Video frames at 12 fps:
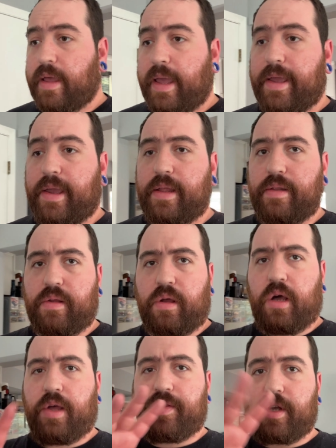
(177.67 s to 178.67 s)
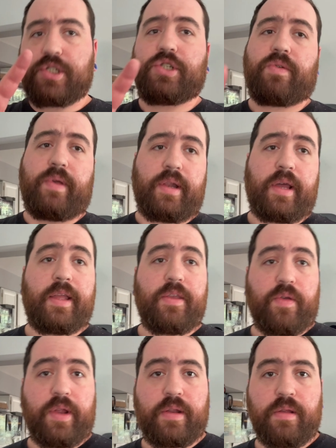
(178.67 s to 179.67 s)
and a touchscreen head
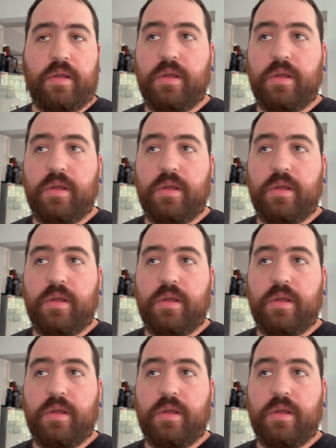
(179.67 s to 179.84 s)
unit.